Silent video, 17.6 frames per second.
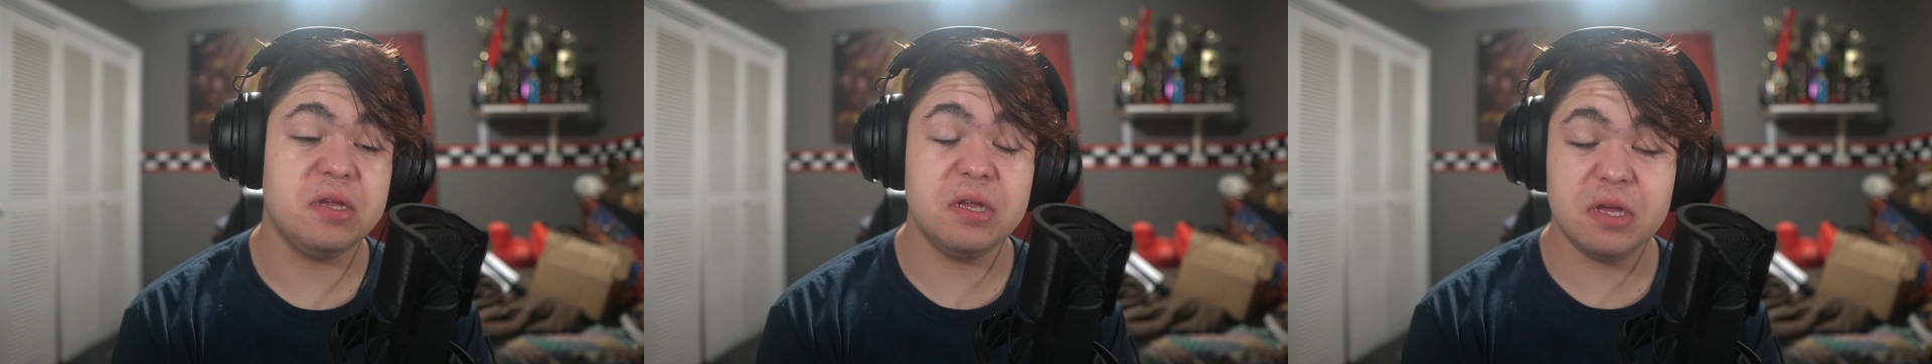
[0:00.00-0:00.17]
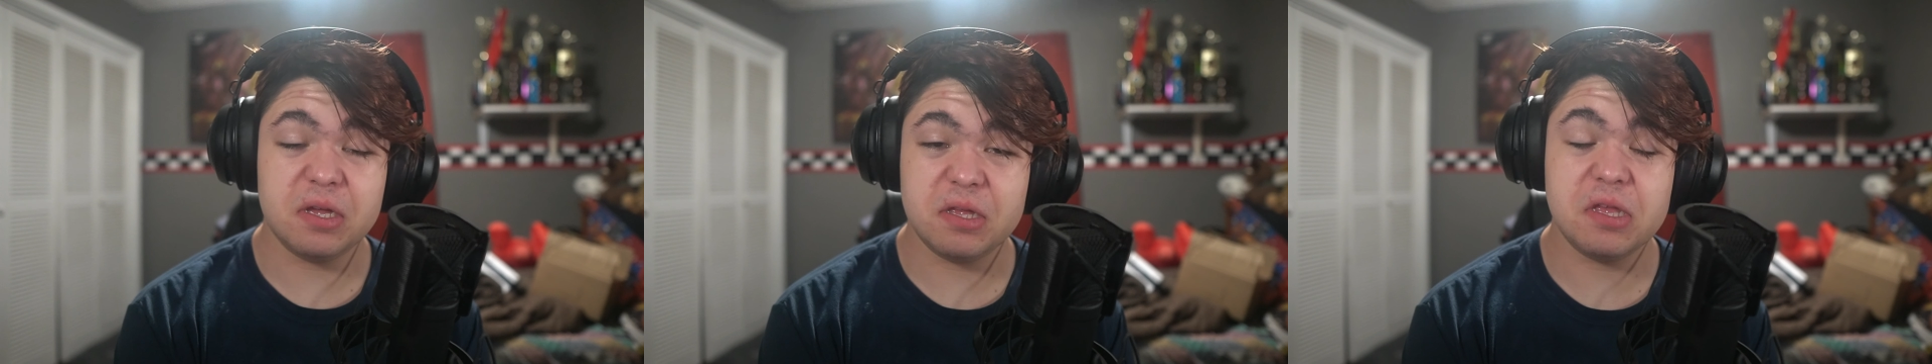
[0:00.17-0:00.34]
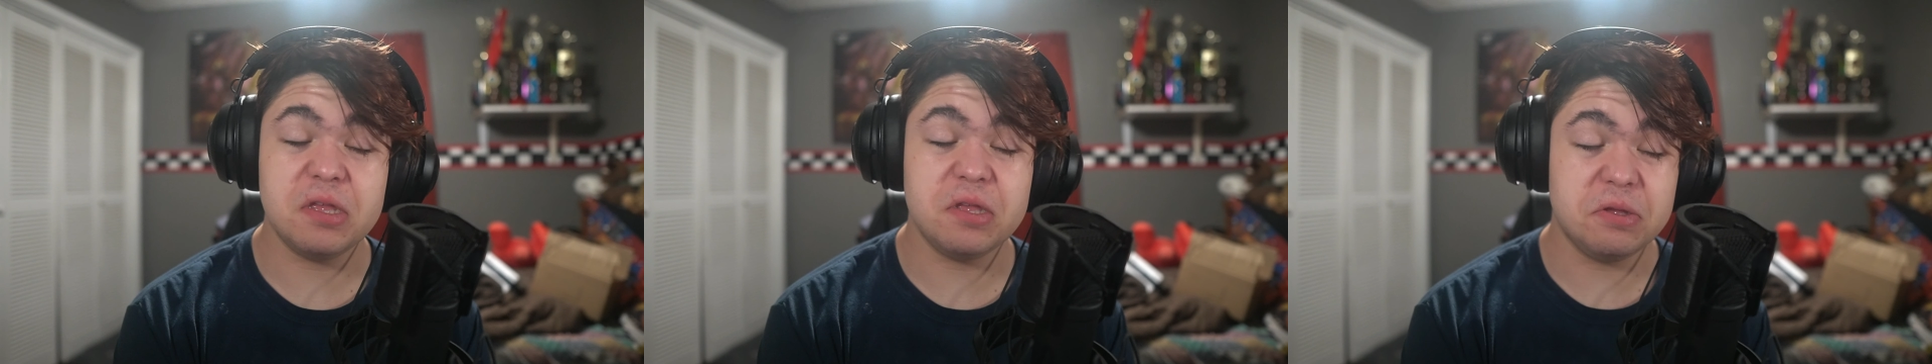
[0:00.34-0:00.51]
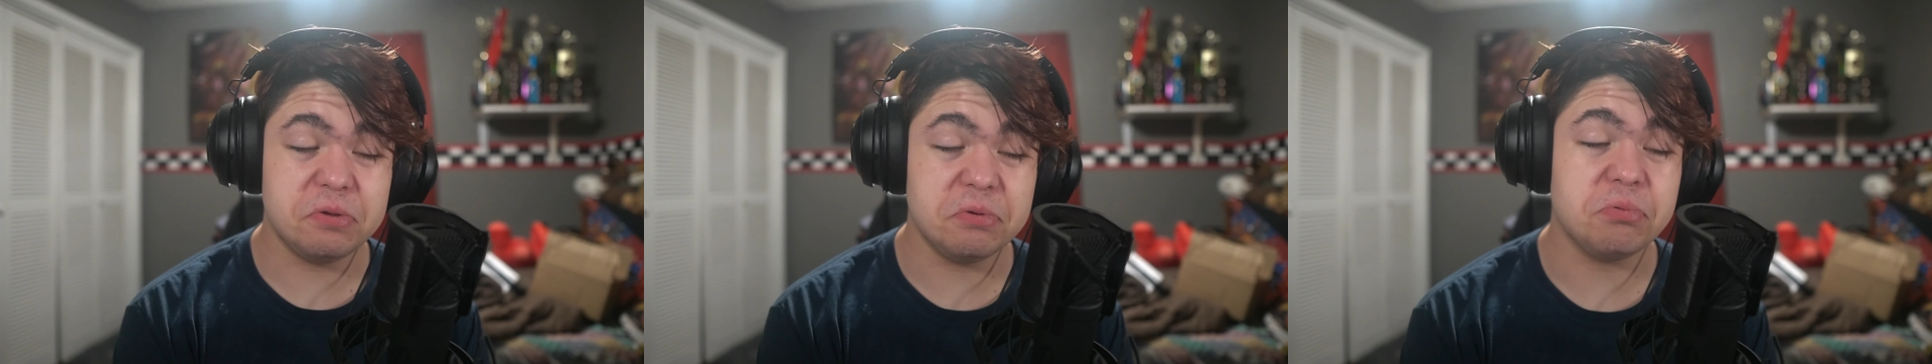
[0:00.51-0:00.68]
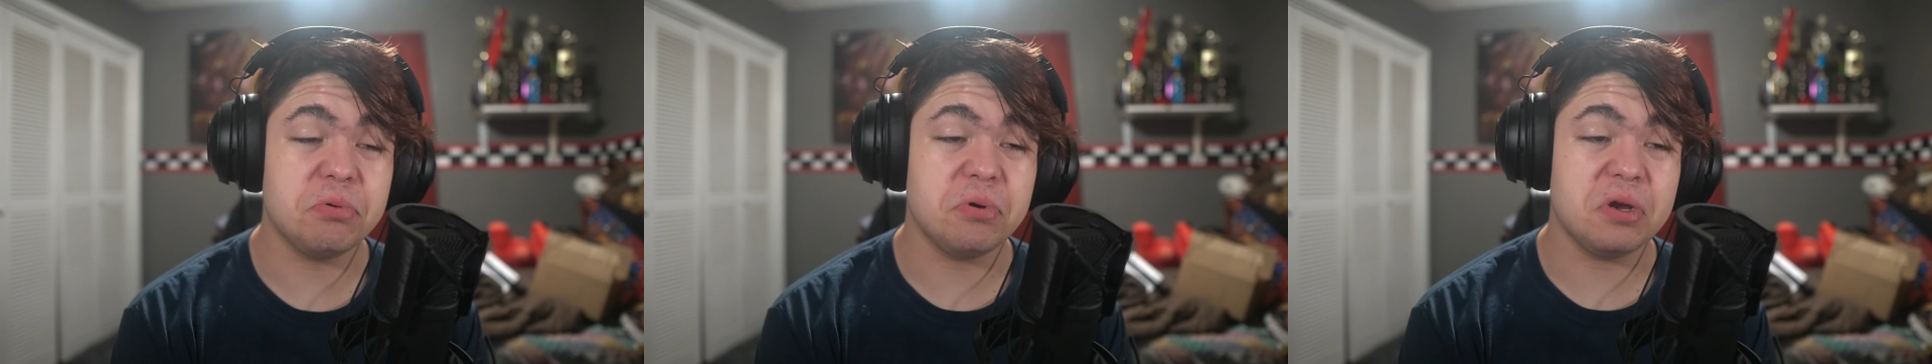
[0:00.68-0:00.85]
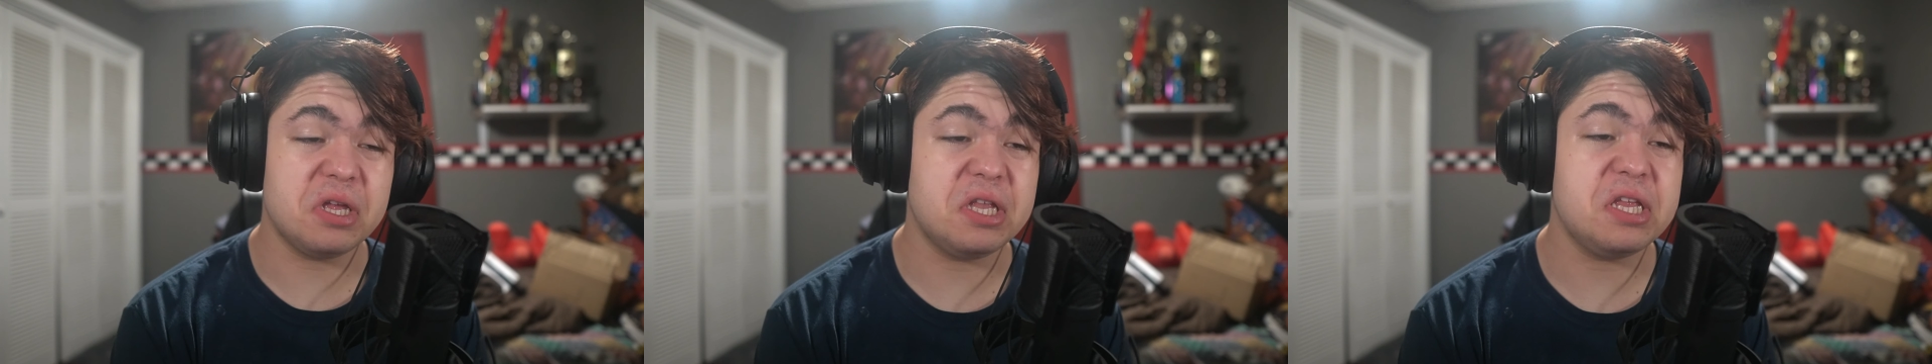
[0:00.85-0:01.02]
You you
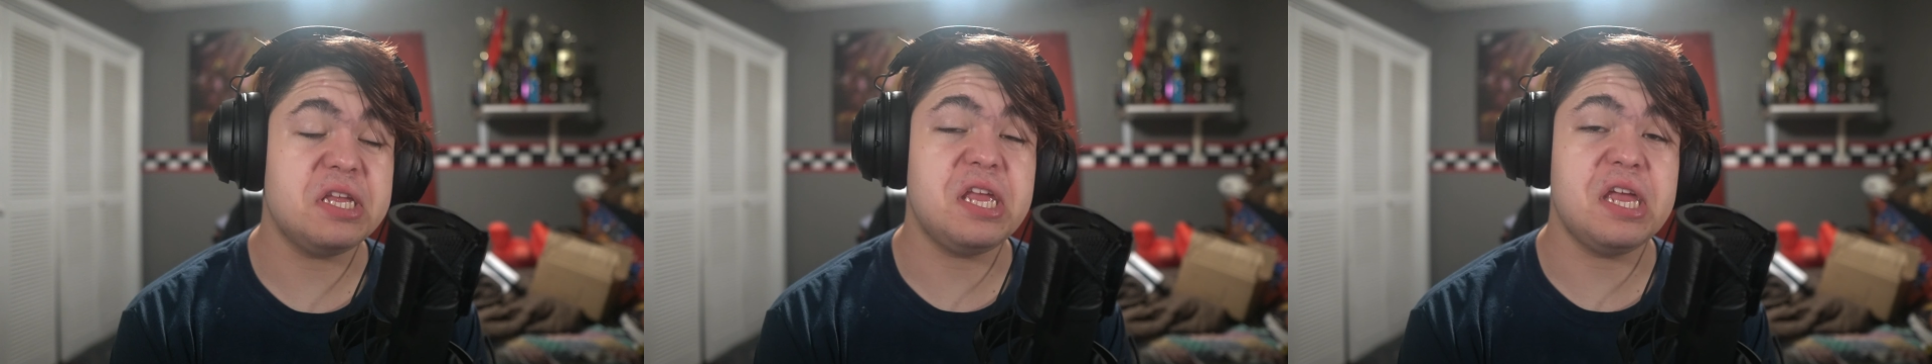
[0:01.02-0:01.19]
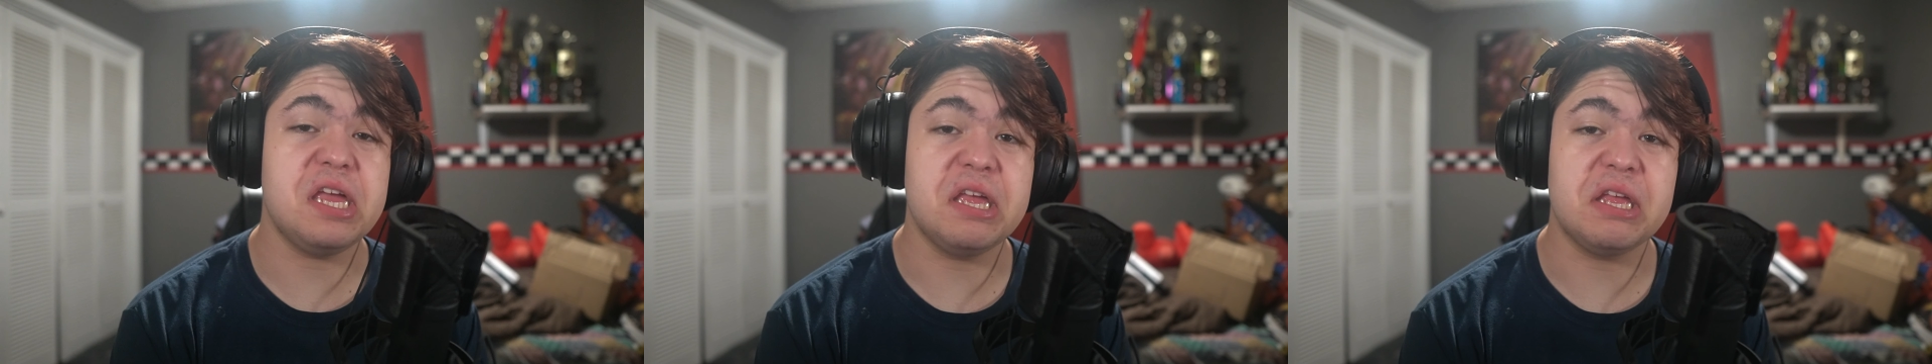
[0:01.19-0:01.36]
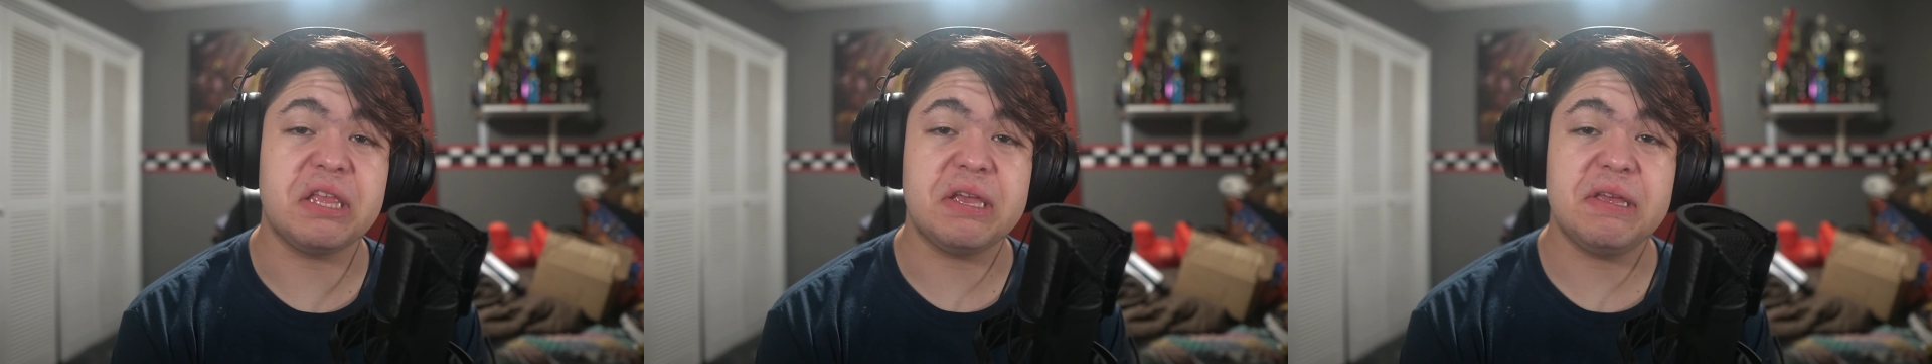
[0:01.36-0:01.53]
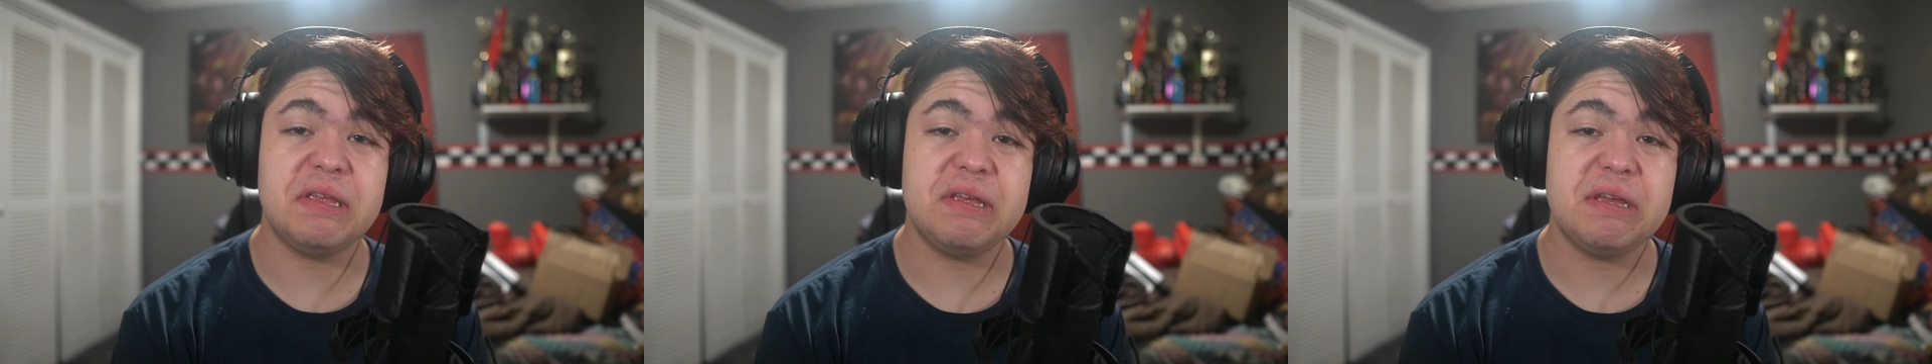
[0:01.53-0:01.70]
really did.